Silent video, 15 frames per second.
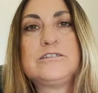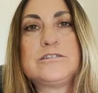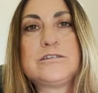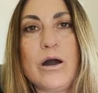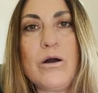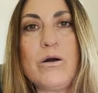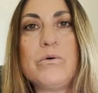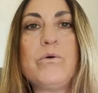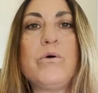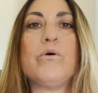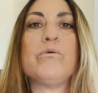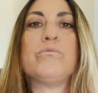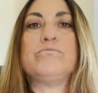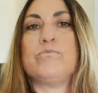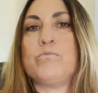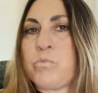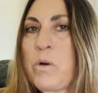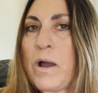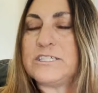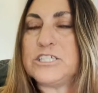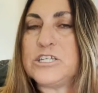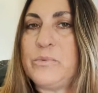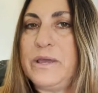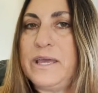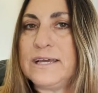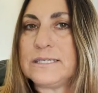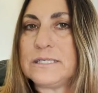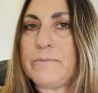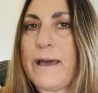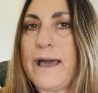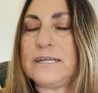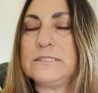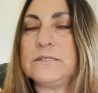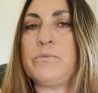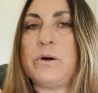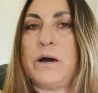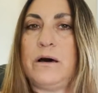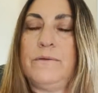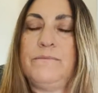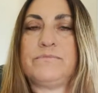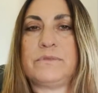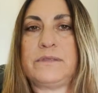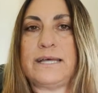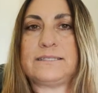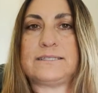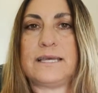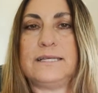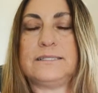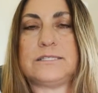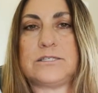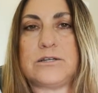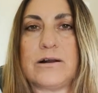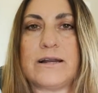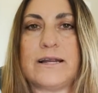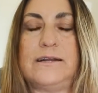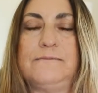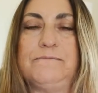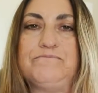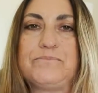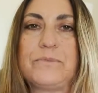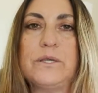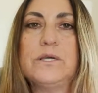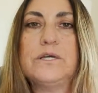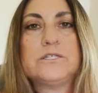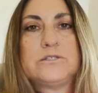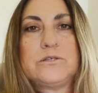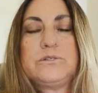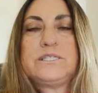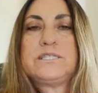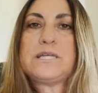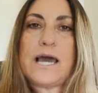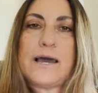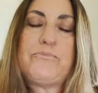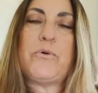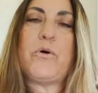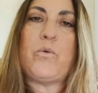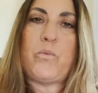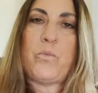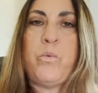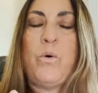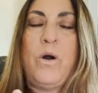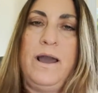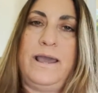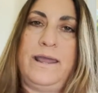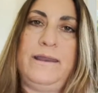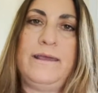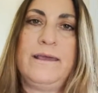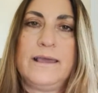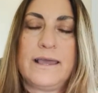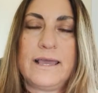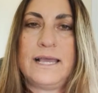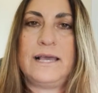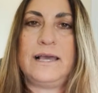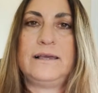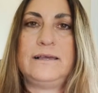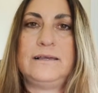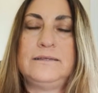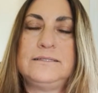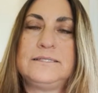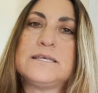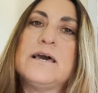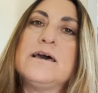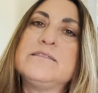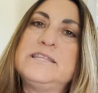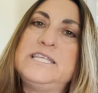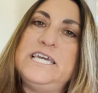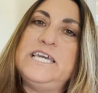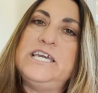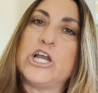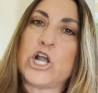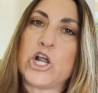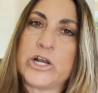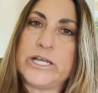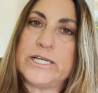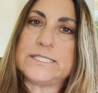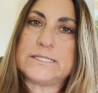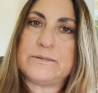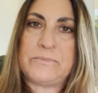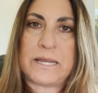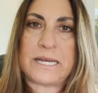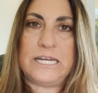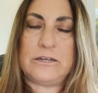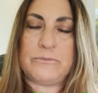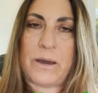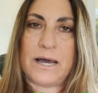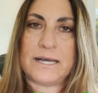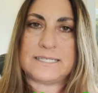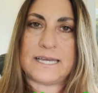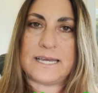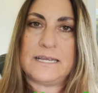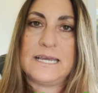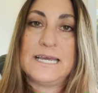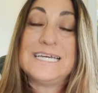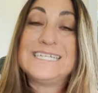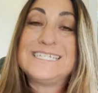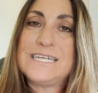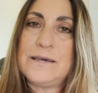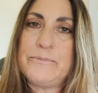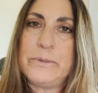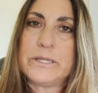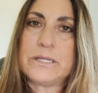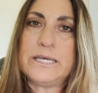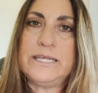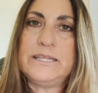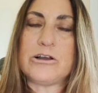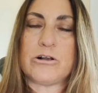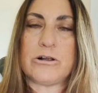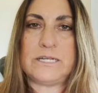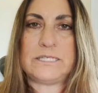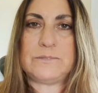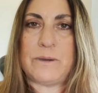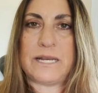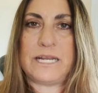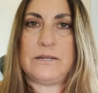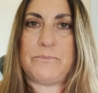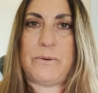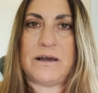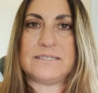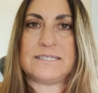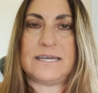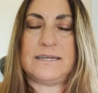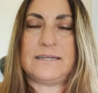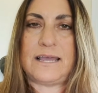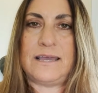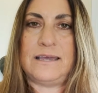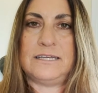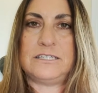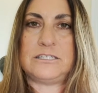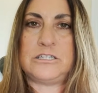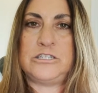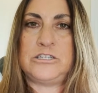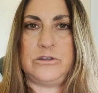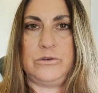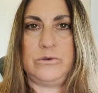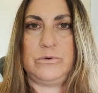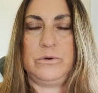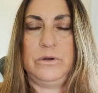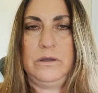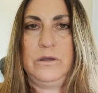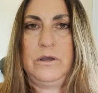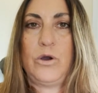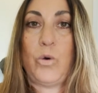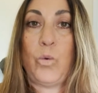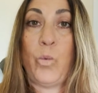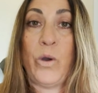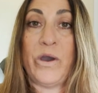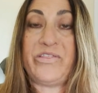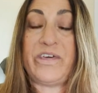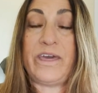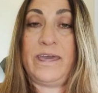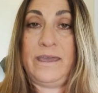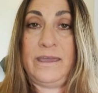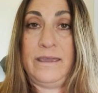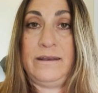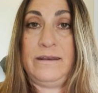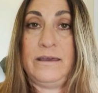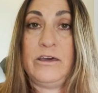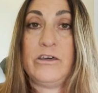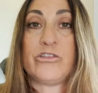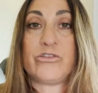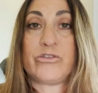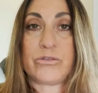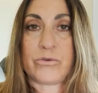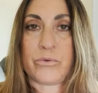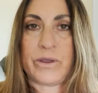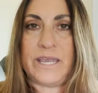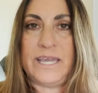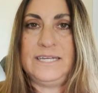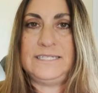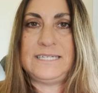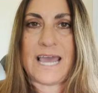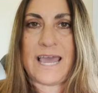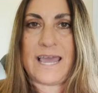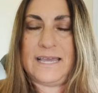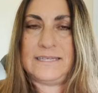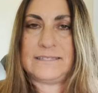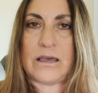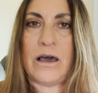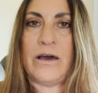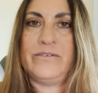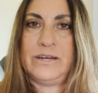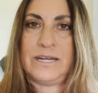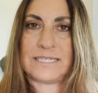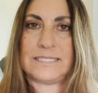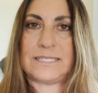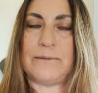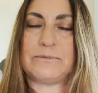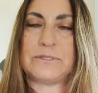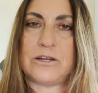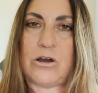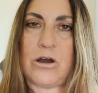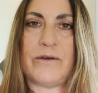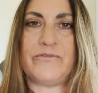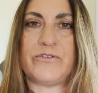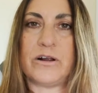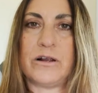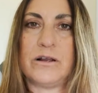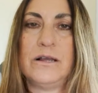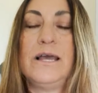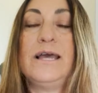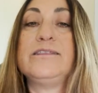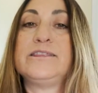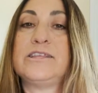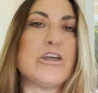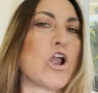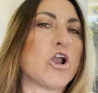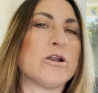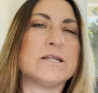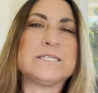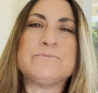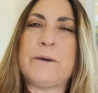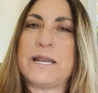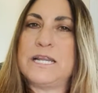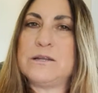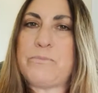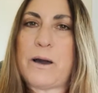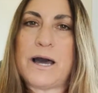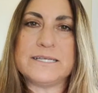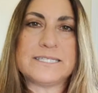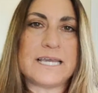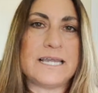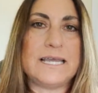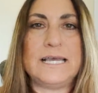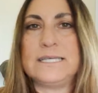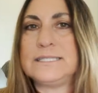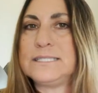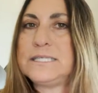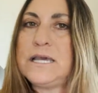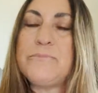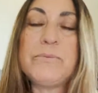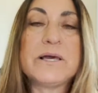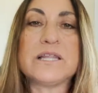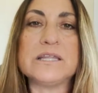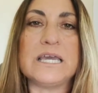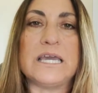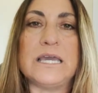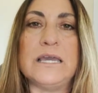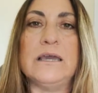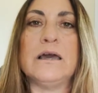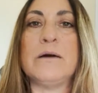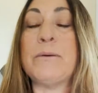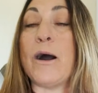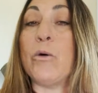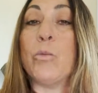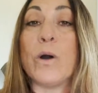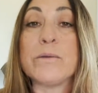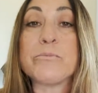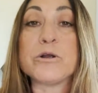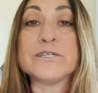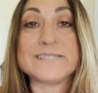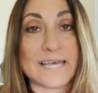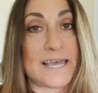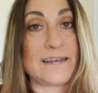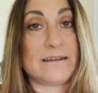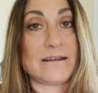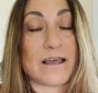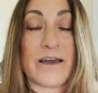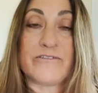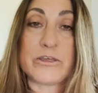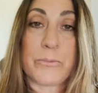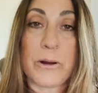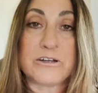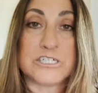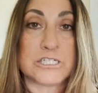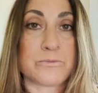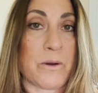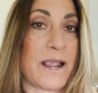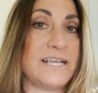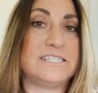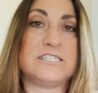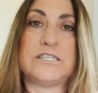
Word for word: So what should we expect? Well, let's get started. So step one is the earnest money deposit. Typically, the earnest money deposit is due within three days of an accepted offer. The earnest money deposit is typically about 1% of the purchase price.